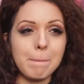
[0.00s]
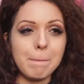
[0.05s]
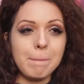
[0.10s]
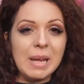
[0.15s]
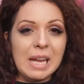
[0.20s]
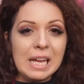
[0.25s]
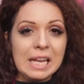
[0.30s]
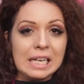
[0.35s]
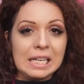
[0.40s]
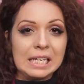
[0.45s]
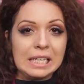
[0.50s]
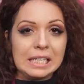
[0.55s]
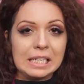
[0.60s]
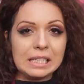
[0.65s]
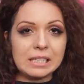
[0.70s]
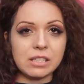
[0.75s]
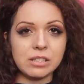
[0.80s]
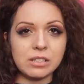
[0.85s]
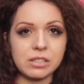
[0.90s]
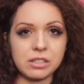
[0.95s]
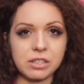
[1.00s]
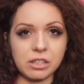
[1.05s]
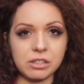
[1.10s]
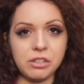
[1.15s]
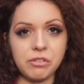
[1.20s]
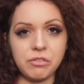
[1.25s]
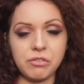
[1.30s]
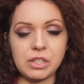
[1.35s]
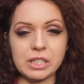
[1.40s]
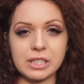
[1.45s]
mainly the
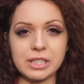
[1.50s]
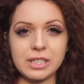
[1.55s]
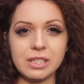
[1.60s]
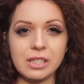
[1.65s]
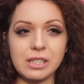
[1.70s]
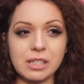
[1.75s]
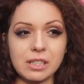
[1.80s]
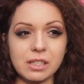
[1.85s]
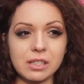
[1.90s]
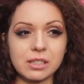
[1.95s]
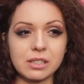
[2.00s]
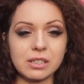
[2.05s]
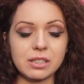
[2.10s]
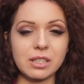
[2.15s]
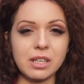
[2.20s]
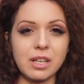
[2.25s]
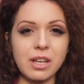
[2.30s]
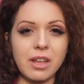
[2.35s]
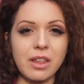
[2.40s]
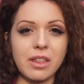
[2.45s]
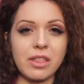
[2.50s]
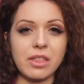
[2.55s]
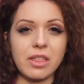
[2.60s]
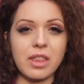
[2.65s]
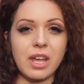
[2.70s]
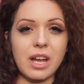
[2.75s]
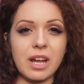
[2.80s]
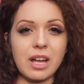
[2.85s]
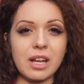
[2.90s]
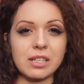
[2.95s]
difference is
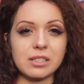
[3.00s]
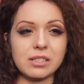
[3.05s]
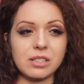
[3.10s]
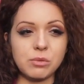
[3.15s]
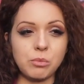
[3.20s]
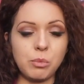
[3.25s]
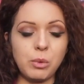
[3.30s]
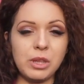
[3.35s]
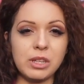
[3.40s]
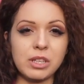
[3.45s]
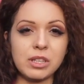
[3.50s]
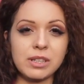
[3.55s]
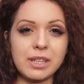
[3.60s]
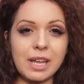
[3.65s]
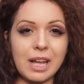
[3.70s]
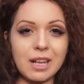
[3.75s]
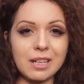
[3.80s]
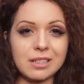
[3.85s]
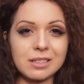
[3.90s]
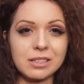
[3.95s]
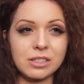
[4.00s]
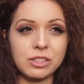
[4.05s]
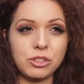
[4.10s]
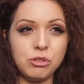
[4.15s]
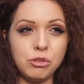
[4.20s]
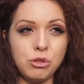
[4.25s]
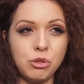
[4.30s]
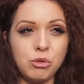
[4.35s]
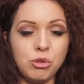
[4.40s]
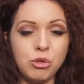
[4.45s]
that with the
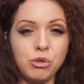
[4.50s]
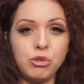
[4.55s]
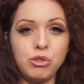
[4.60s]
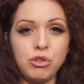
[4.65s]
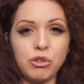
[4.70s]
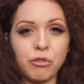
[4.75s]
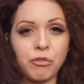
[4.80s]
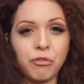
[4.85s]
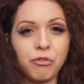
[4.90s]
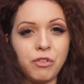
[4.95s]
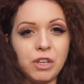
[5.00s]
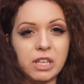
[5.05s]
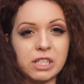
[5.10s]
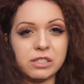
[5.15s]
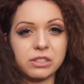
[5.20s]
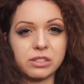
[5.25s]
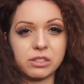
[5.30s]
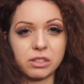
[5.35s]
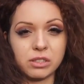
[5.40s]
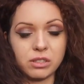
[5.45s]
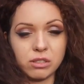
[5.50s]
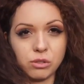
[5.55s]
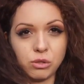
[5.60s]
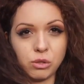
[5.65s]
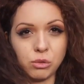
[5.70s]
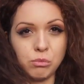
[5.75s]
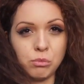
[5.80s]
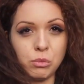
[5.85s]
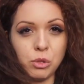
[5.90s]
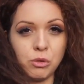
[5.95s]
dance you use your feet
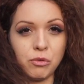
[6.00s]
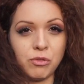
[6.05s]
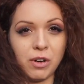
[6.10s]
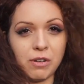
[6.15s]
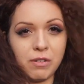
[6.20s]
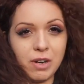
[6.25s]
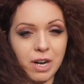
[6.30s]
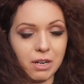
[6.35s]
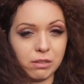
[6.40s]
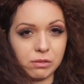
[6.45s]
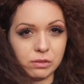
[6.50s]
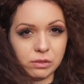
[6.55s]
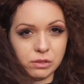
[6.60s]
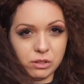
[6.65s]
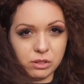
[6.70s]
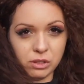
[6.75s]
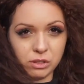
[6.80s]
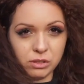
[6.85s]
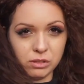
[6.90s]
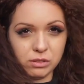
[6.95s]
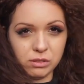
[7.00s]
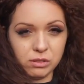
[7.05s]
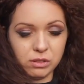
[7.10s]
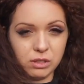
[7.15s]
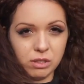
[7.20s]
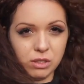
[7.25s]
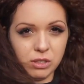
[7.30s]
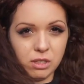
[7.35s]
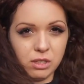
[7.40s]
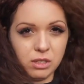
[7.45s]
to move around,
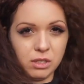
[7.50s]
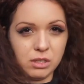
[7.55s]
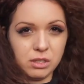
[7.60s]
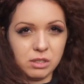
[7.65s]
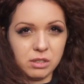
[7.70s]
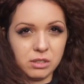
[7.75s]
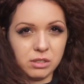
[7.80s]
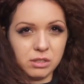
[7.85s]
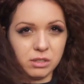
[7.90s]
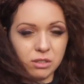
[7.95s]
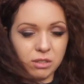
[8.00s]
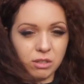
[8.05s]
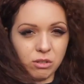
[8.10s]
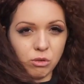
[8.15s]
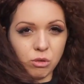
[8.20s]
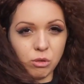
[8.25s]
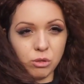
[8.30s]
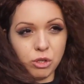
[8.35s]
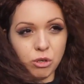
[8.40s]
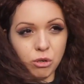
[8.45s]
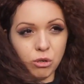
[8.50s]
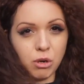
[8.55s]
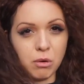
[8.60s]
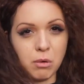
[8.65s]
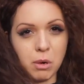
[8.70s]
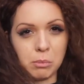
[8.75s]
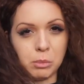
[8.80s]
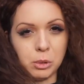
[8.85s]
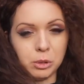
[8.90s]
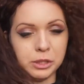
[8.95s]
or your
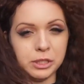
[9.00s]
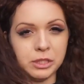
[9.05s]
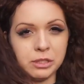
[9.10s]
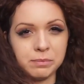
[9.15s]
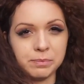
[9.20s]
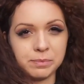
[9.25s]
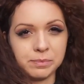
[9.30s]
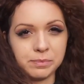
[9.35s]
lower body.